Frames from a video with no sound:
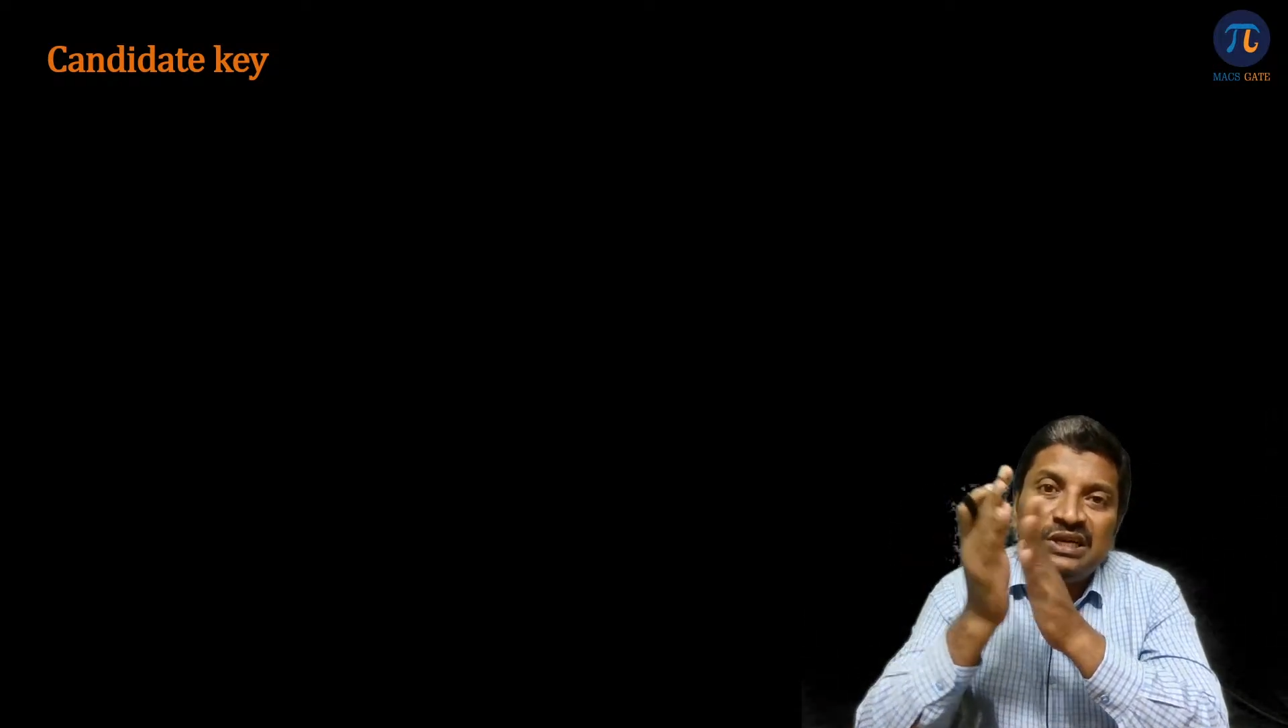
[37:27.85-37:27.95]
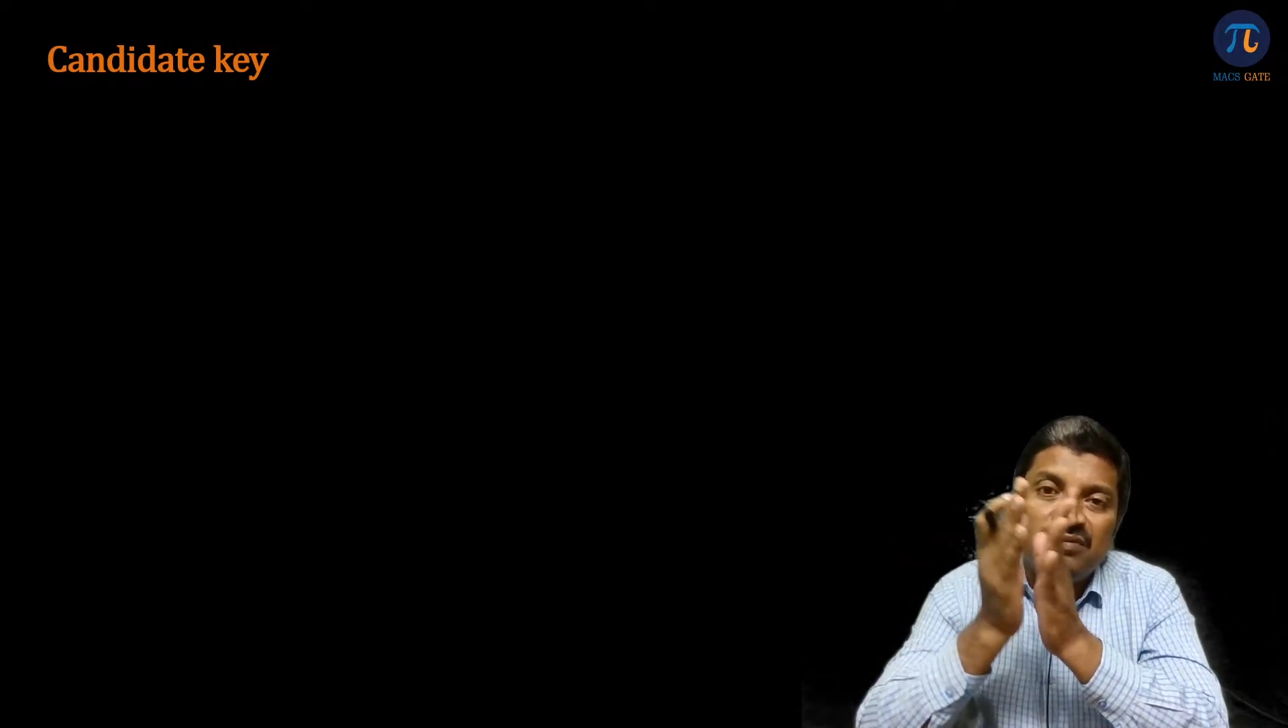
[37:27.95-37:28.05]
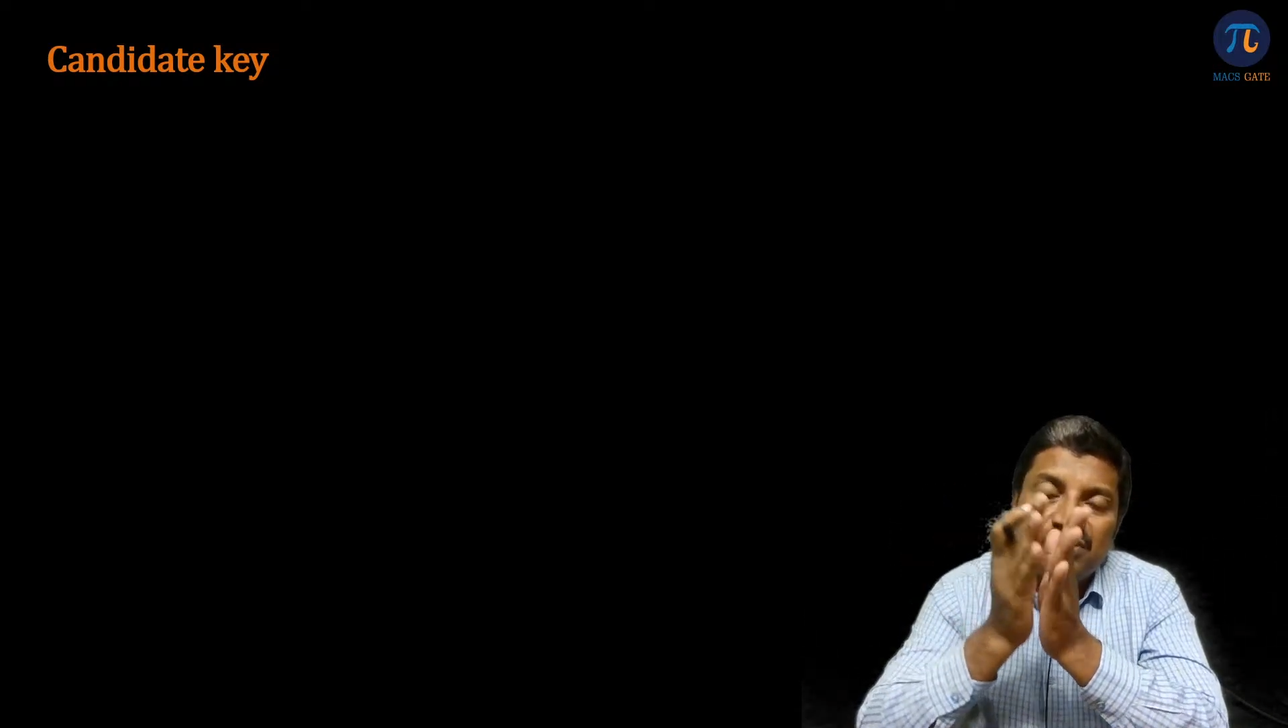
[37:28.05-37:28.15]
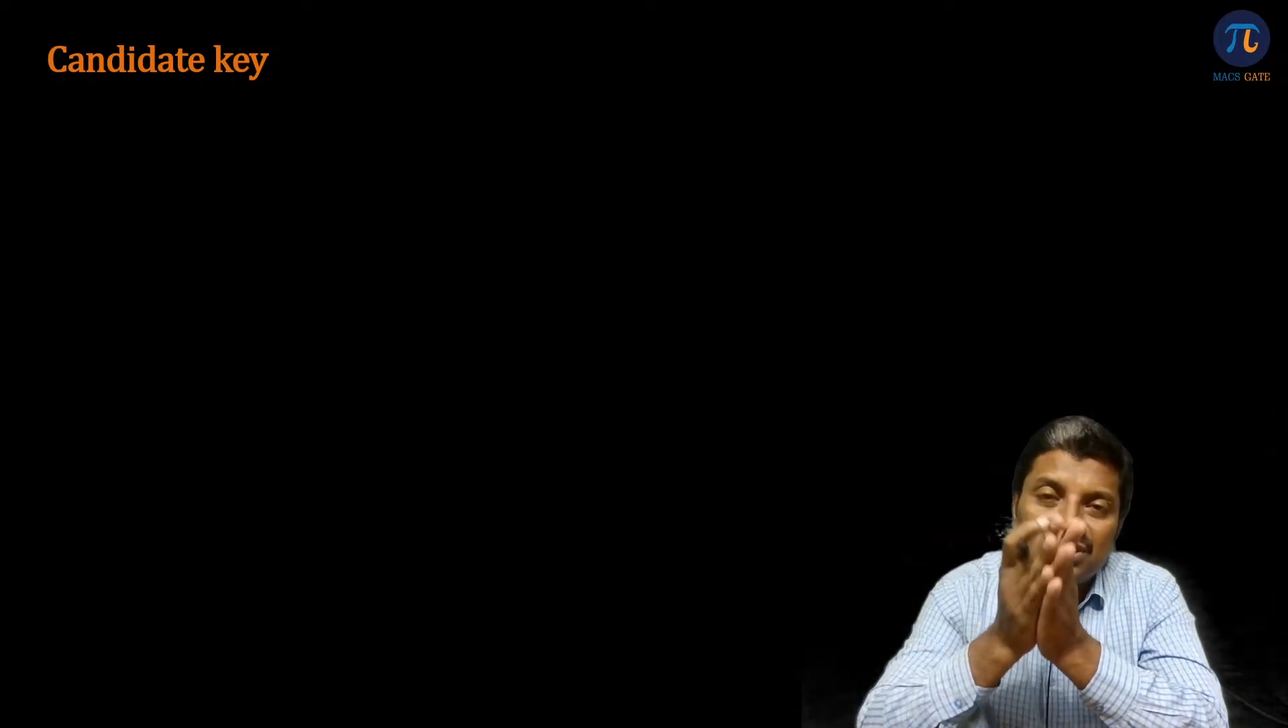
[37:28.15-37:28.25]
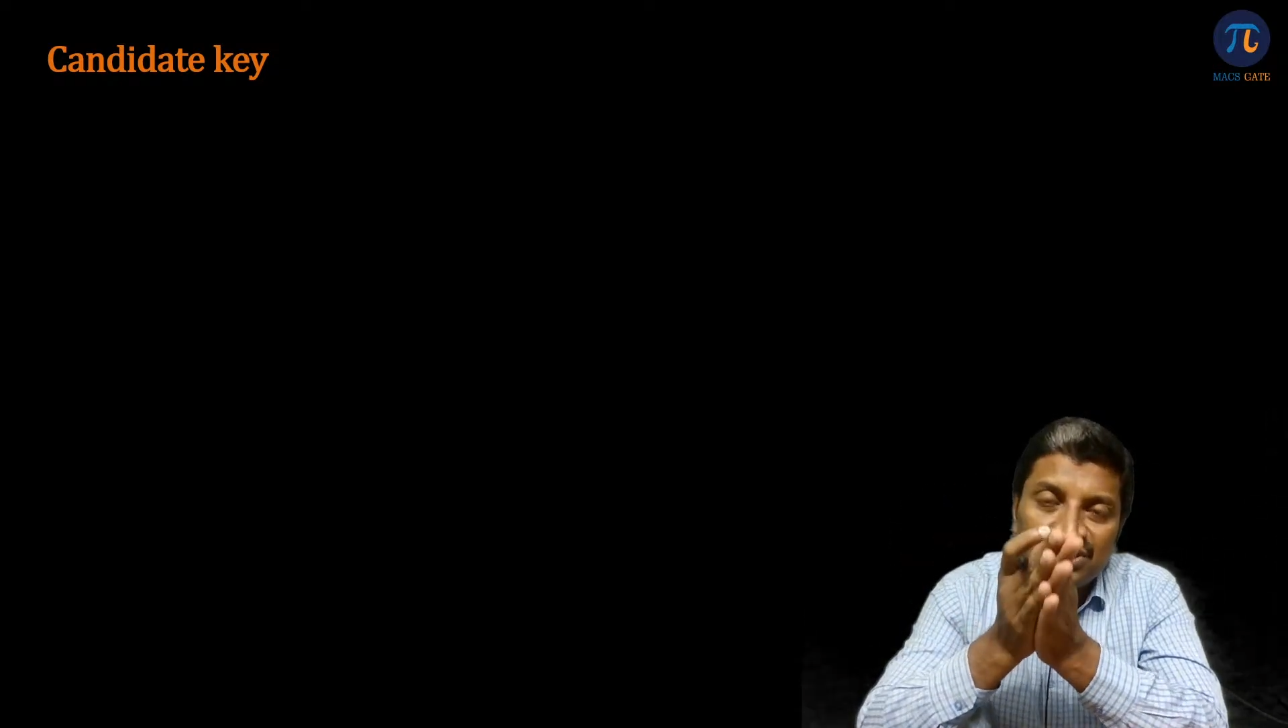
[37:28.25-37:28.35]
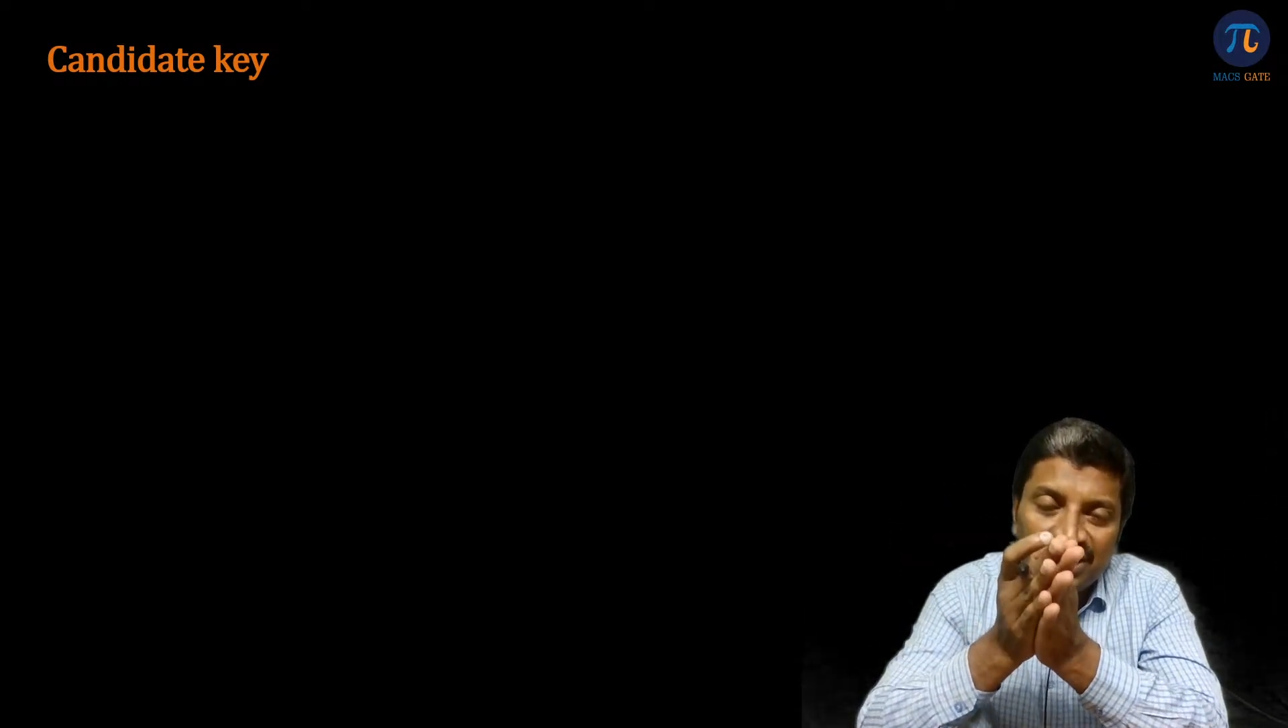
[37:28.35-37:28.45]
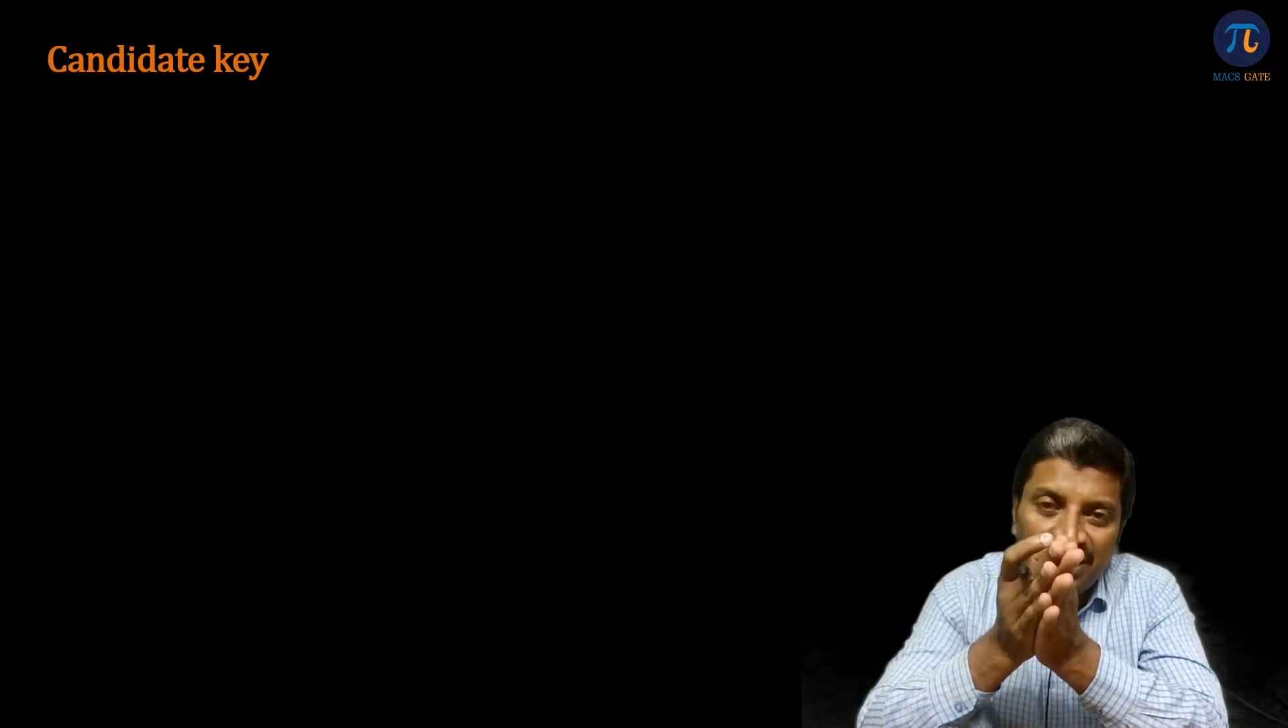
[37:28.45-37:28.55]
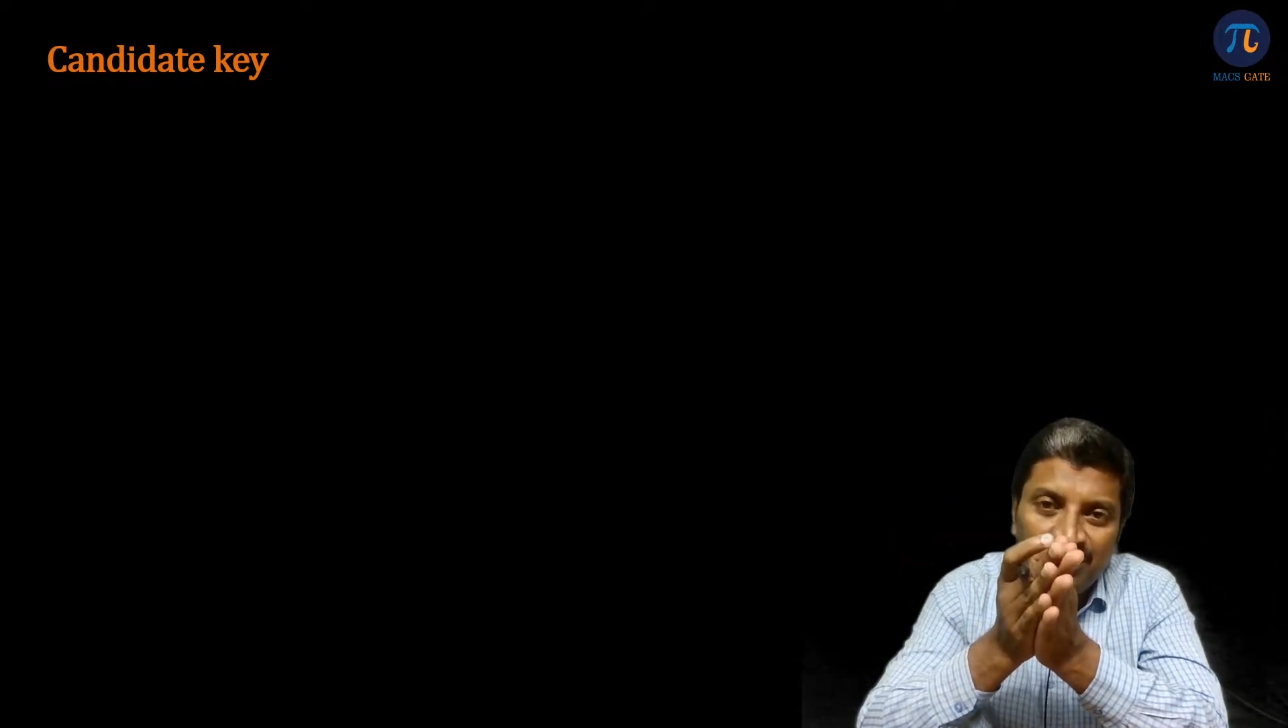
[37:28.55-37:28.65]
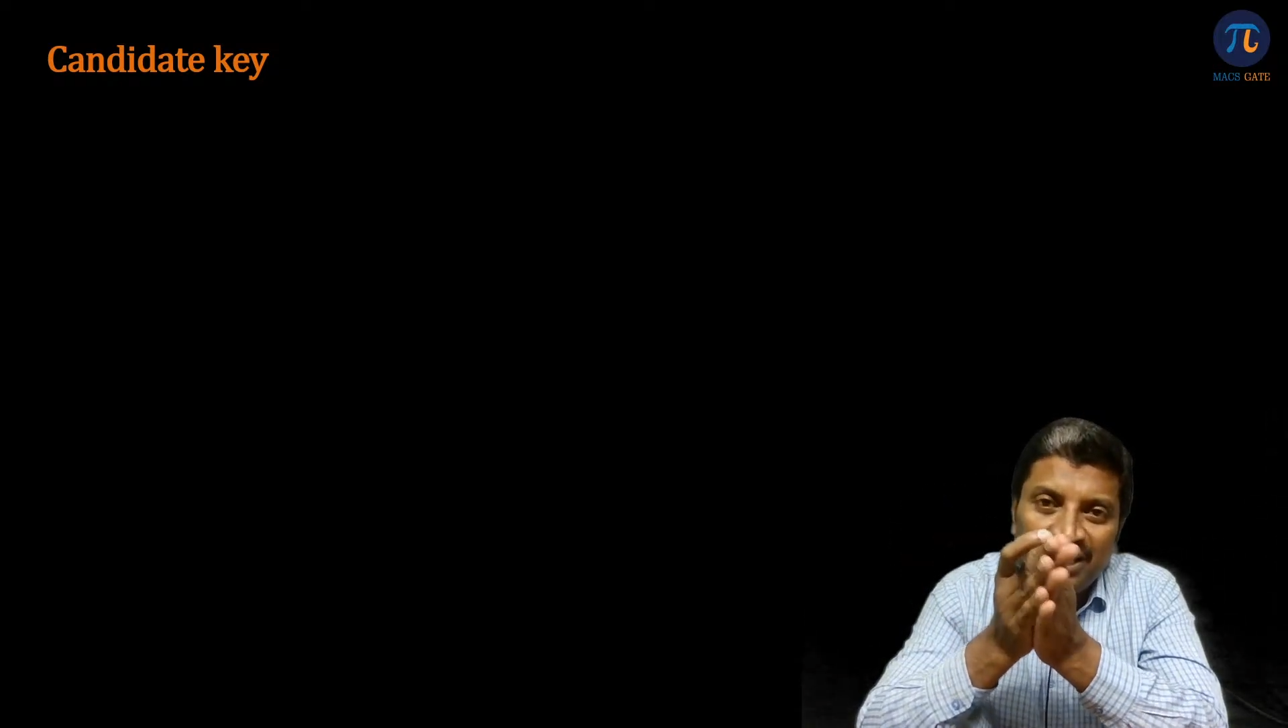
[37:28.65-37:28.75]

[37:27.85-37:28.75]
with the same